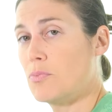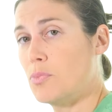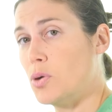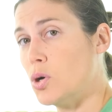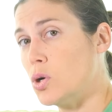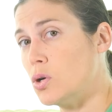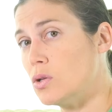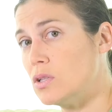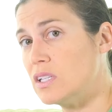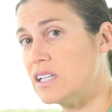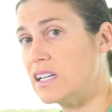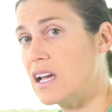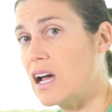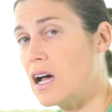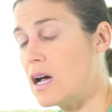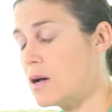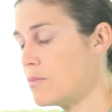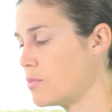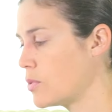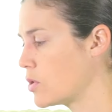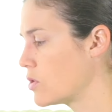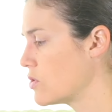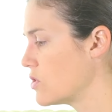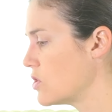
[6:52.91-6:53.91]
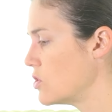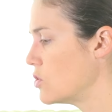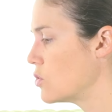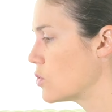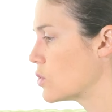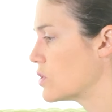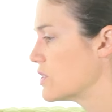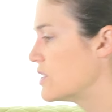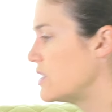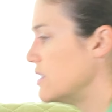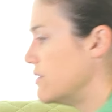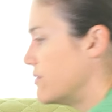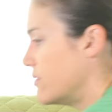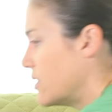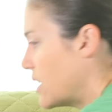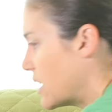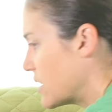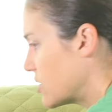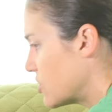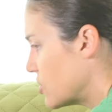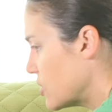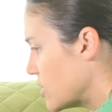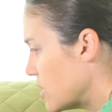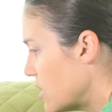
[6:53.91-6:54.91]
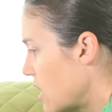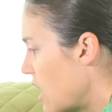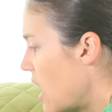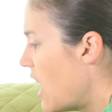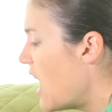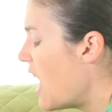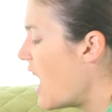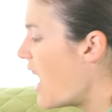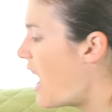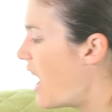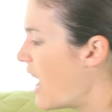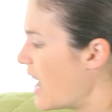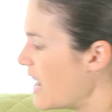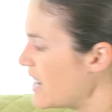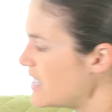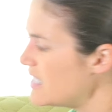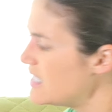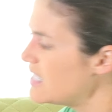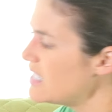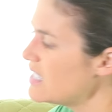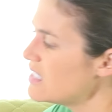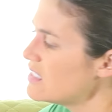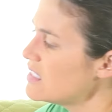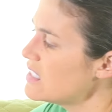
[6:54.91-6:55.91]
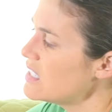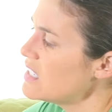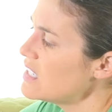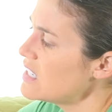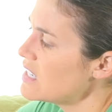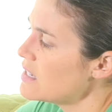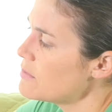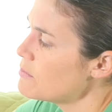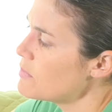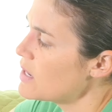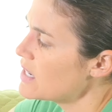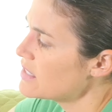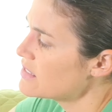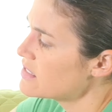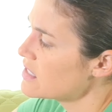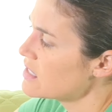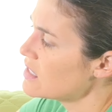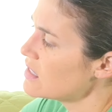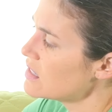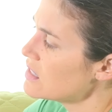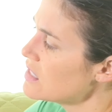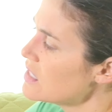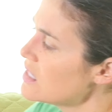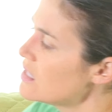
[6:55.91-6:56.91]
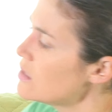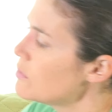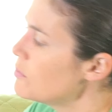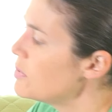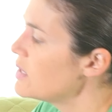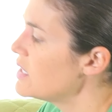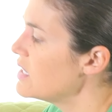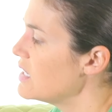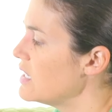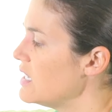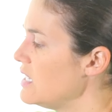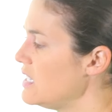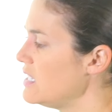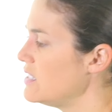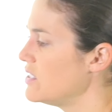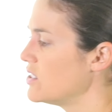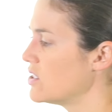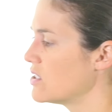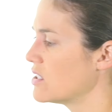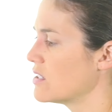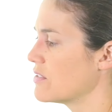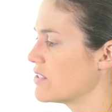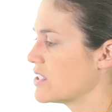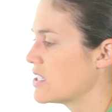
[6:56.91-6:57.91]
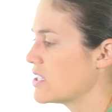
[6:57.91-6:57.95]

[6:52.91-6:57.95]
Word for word: pulling up or the dorsiflexion, Ideally, it makes it a little bit easier if